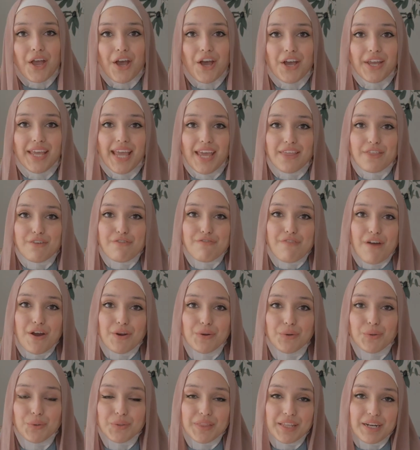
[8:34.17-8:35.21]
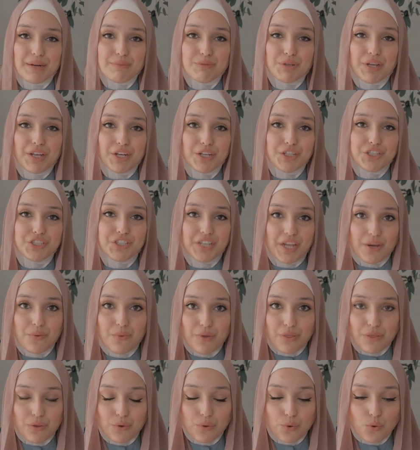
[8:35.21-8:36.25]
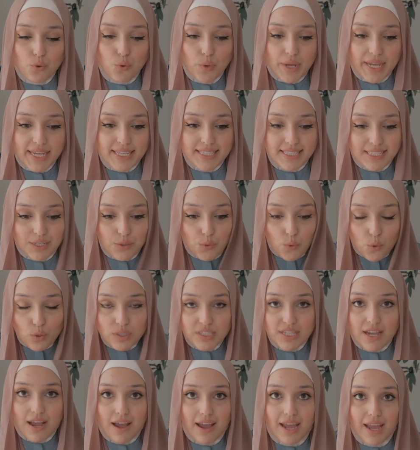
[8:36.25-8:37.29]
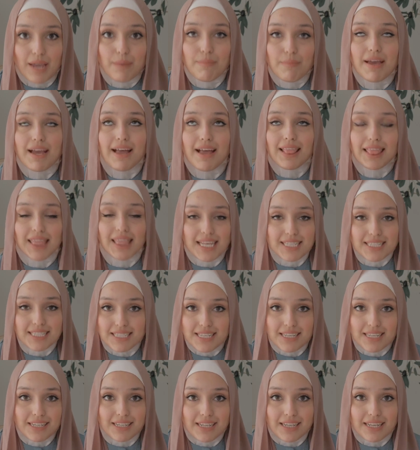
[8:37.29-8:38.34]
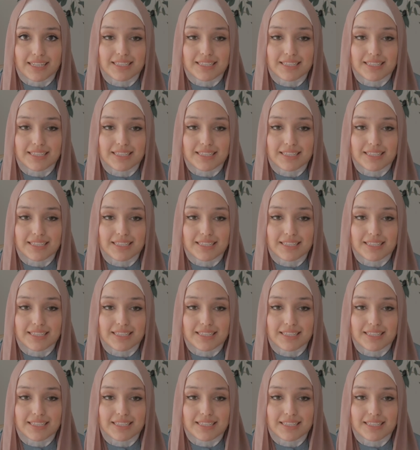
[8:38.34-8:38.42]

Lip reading: Okay, the final look that I'm going to share with you all is an all-time classic.